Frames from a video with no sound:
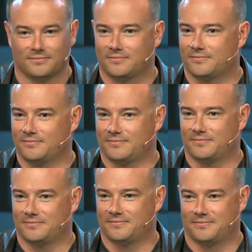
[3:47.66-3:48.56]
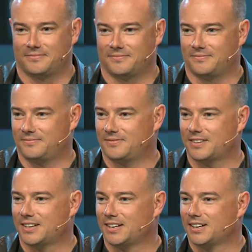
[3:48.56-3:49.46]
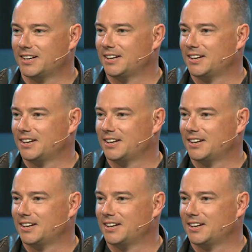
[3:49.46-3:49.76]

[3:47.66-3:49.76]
Nobody speaks.